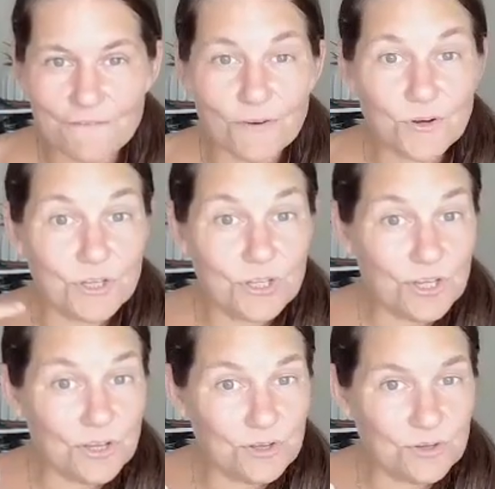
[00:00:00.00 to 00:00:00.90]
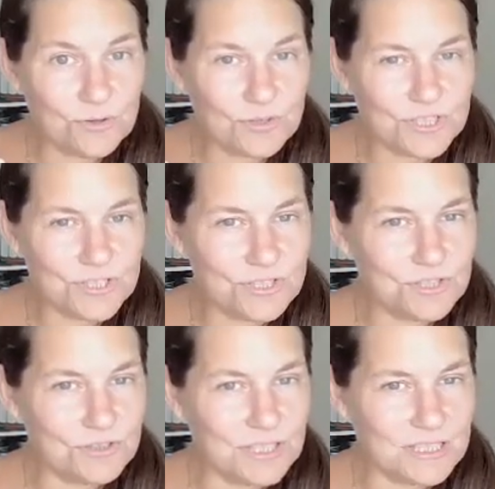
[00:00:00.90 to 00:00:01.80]
for you to
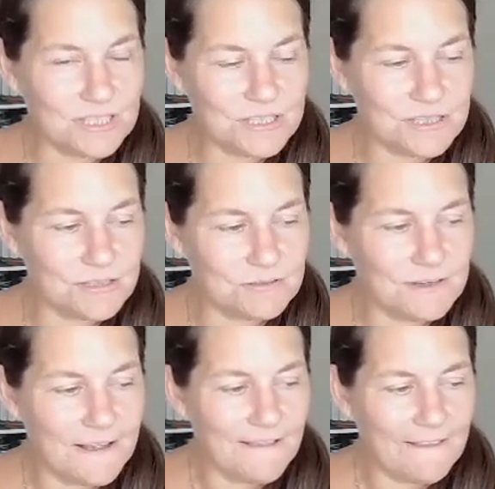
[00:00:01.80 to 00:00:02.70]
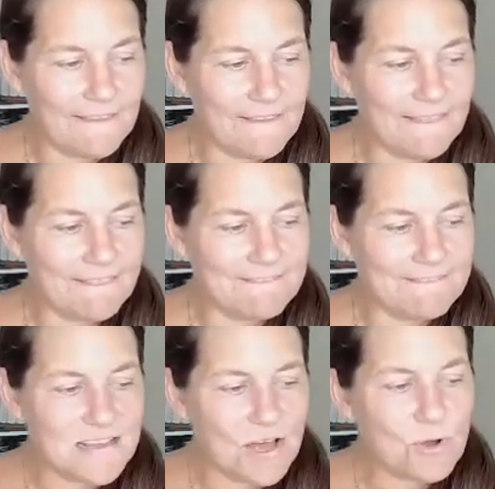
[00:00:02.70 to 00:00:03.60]
tune into.
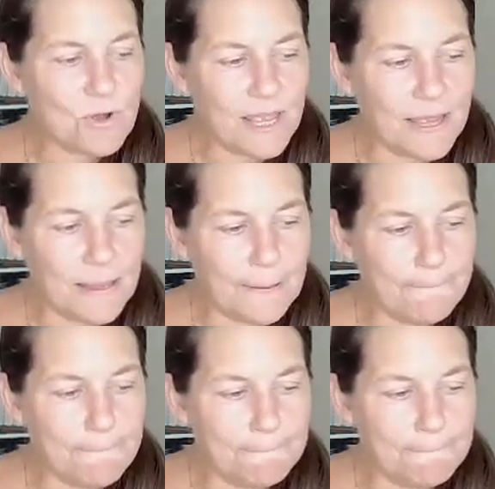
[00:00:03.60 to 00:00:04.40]
Okay,